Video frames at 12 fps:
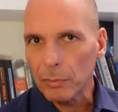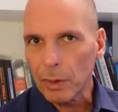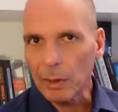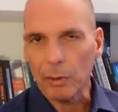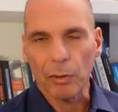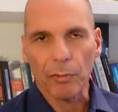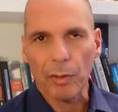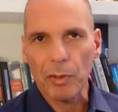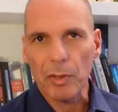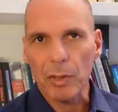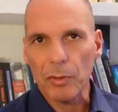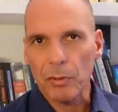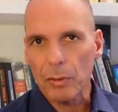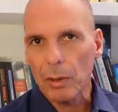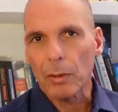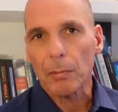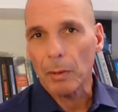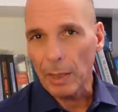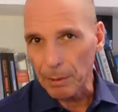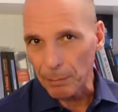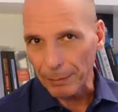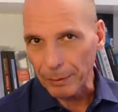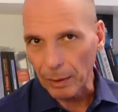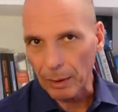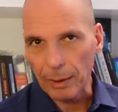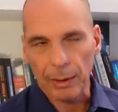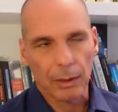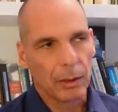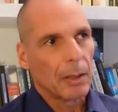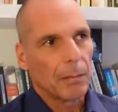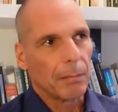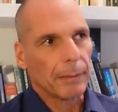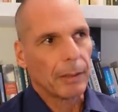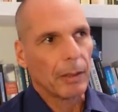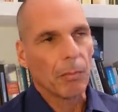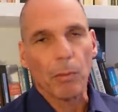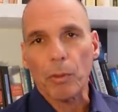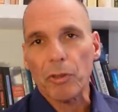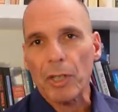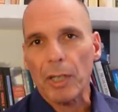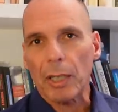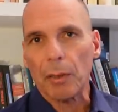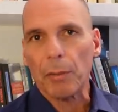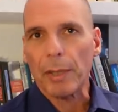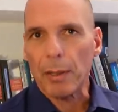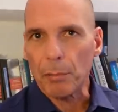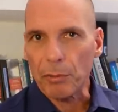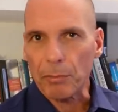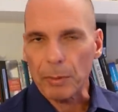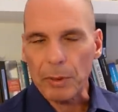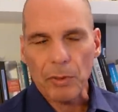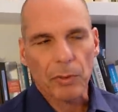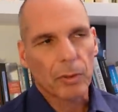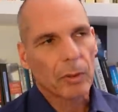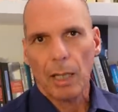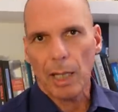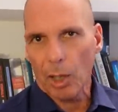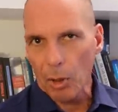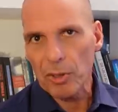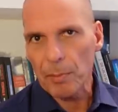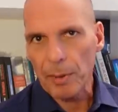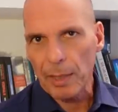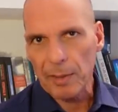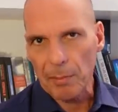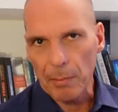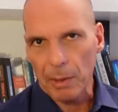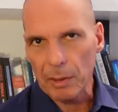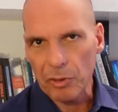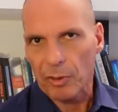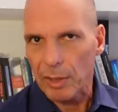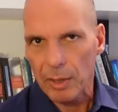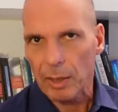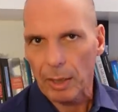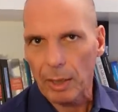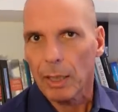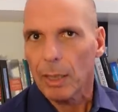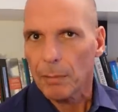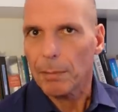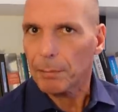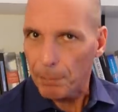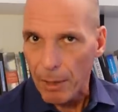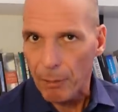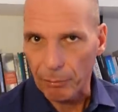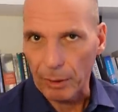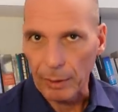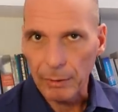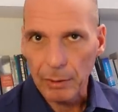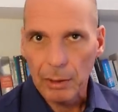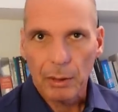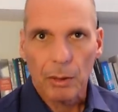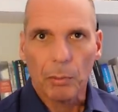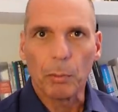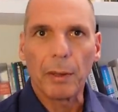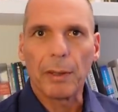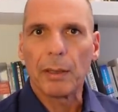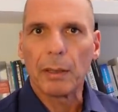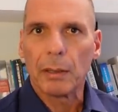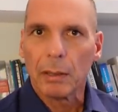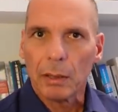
in universities in particular, but more generally within movements a concept that has emerged recently, but powerfully, within